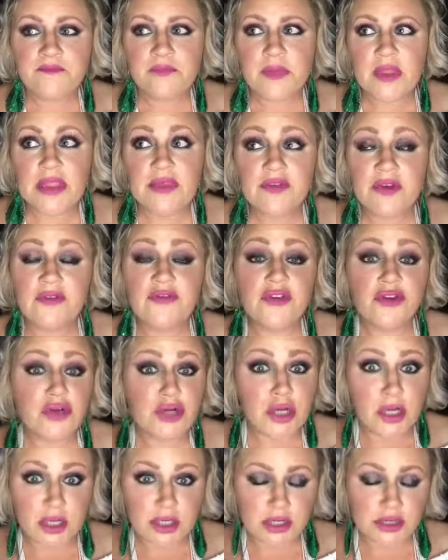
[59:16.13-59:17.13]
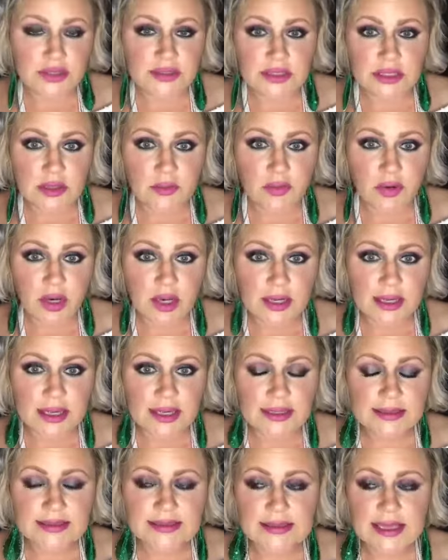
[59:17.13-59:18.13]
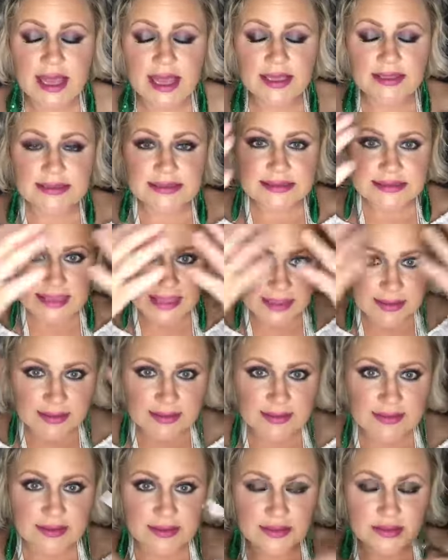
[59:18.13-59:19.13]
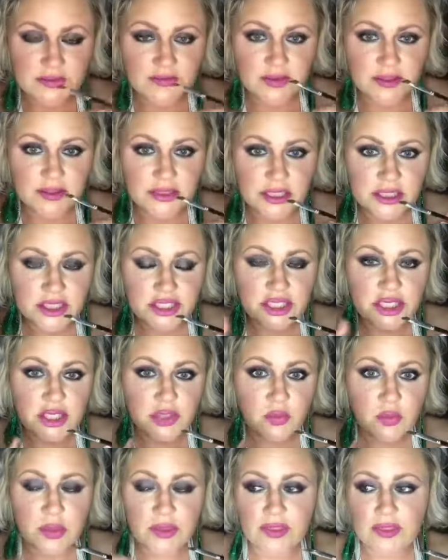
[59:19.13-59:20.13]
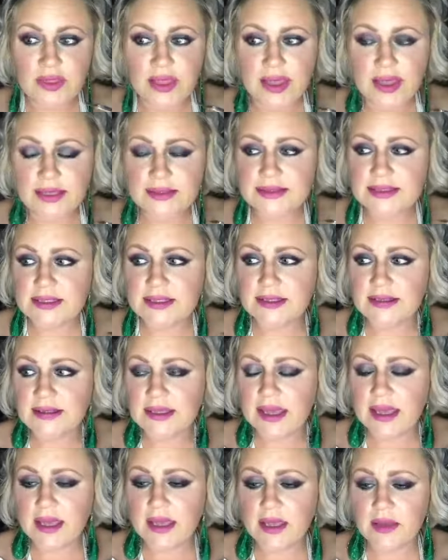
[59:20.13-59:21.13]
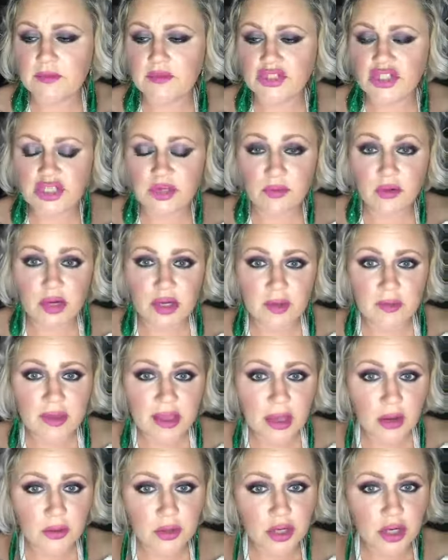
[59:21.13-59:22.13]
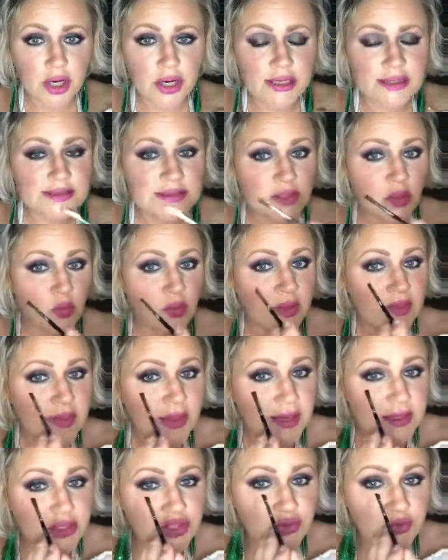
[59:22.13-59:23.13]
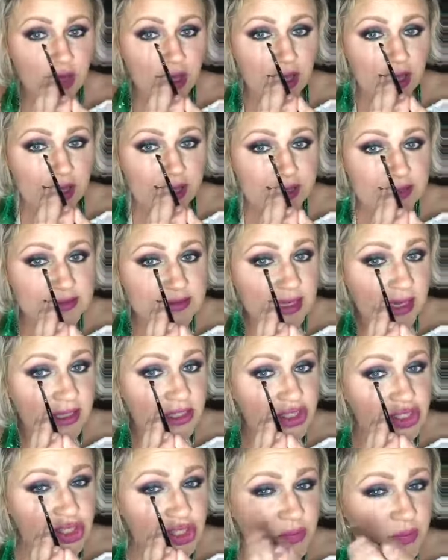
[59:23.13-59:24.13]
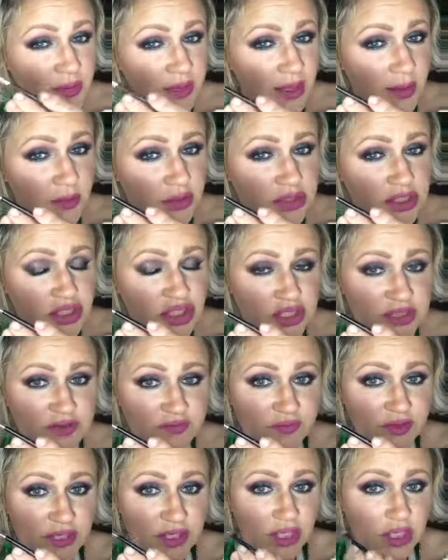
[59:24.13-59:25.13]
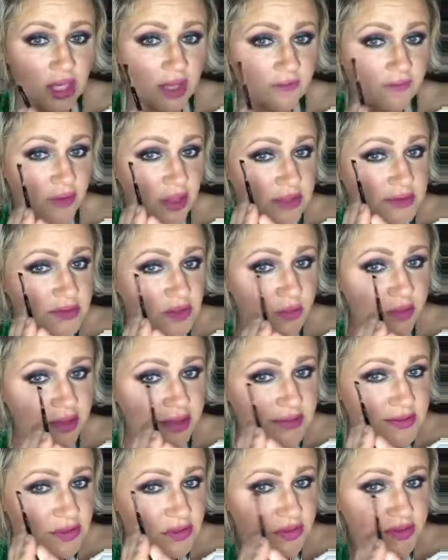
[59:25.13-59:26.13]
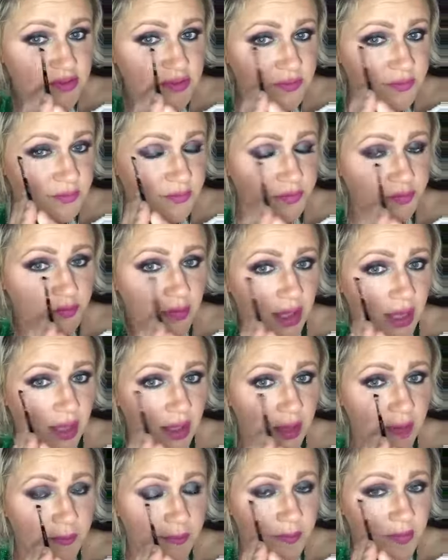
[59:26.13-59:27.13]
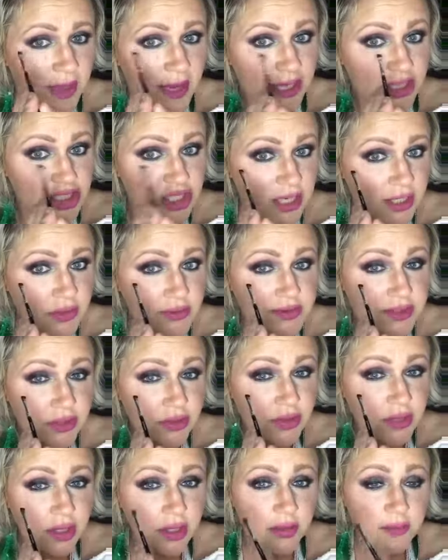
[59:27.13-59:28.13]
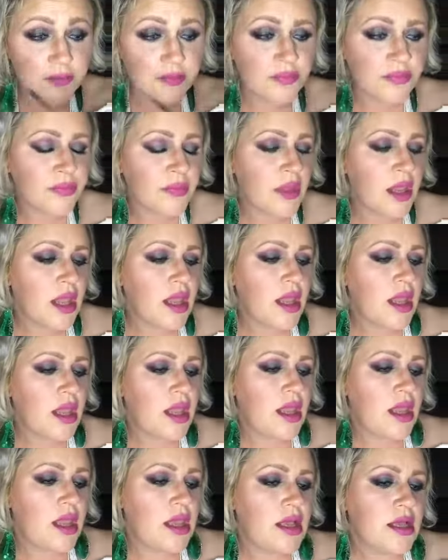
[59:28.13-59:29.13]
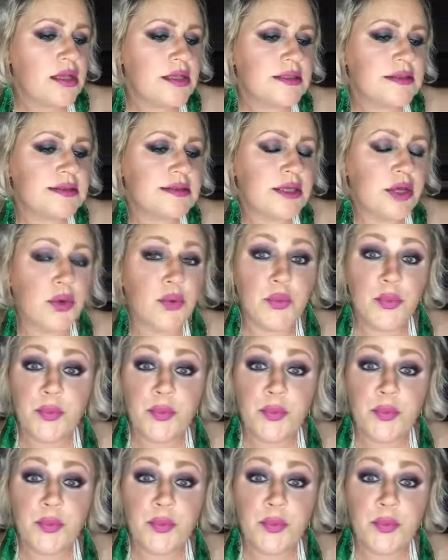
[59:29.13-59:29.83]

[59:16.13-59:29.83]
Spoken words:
even if you're not using the products, I set this foundation with that shimmery powder, and so when that dries, I should be able to just flick it off. Also, because there's eyeshadows under there, so